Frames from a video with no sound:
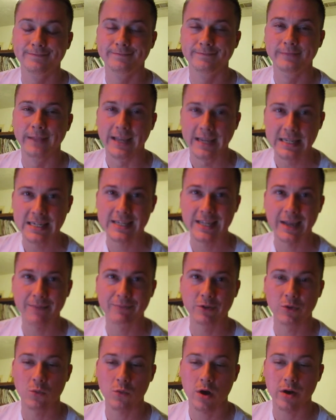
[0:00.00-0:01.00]
he
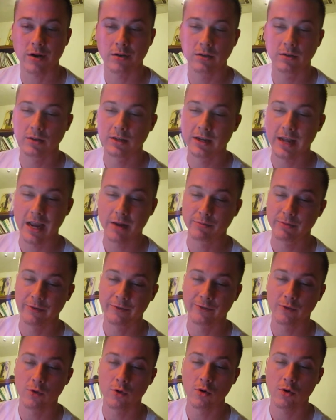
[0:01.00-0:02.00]
slept in Waterloo the night
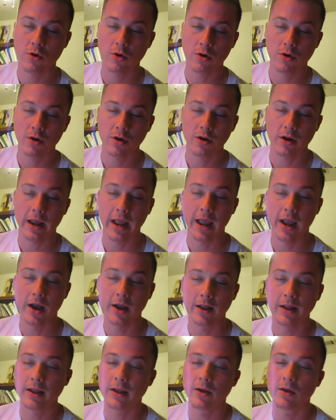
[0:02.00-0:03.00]
before,
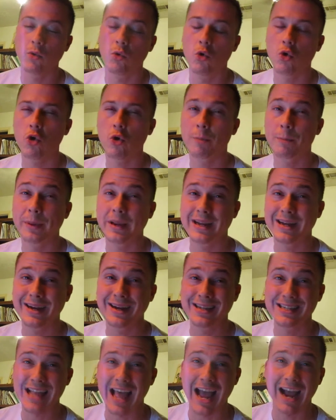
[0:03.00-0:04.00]
or
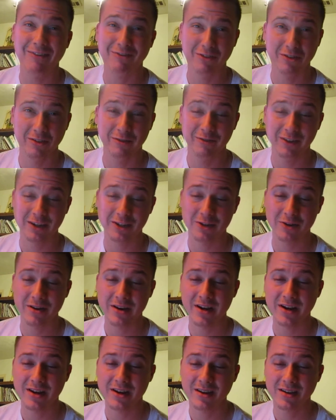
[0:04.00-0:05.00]
because after the
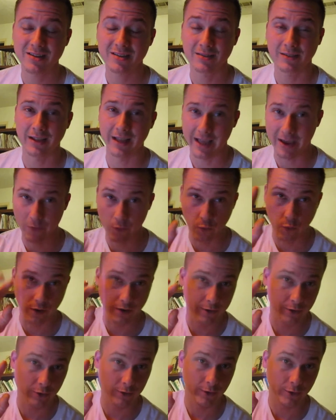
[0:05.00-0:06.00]
victory at
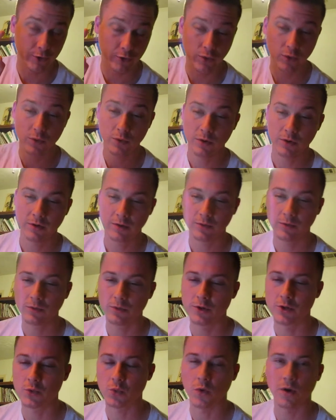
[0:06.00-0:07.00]
Waterloo,
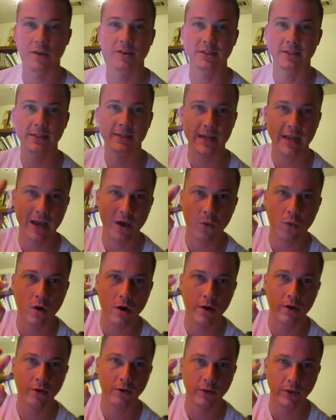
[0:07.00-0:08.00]
which wasn't at
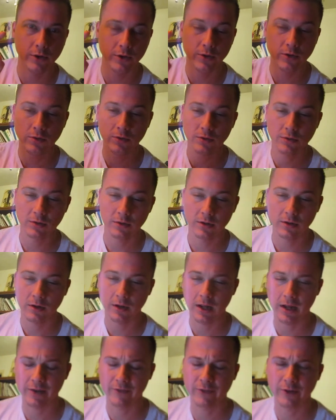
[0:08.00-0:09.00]
Waterloo,
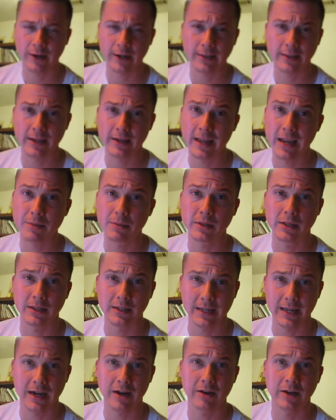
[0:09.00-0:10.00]
I forget the name of the
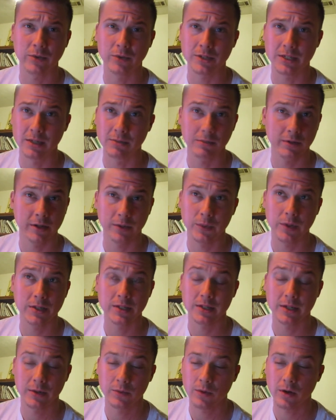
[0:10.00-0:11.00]
town it was in, but it
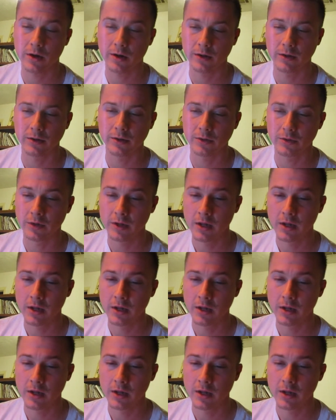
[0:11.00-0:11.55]
wasn't in Waterloo.